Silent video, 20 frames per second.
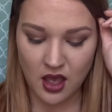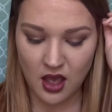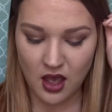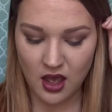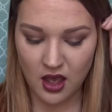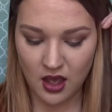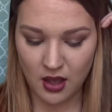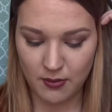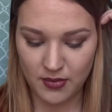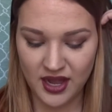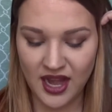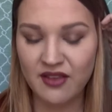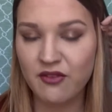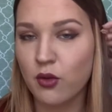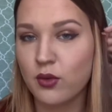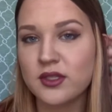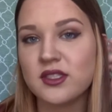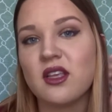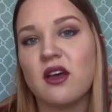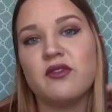And I've
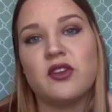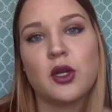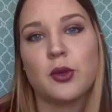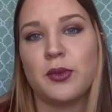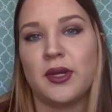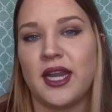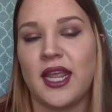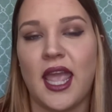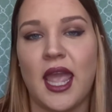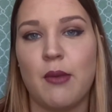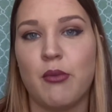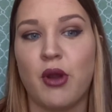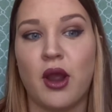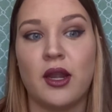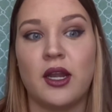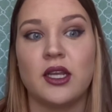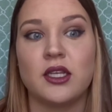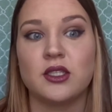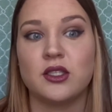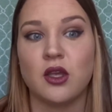always loved Urban Decay
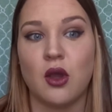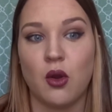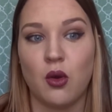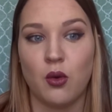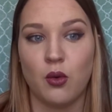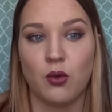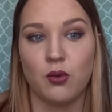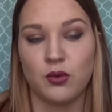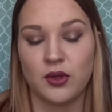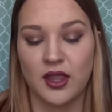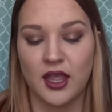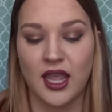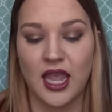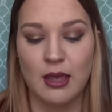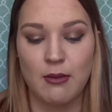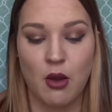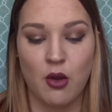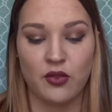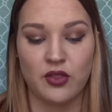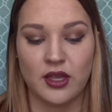products, so when they
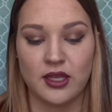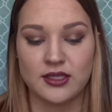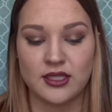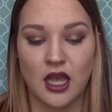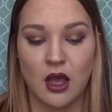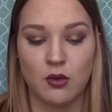came out with this,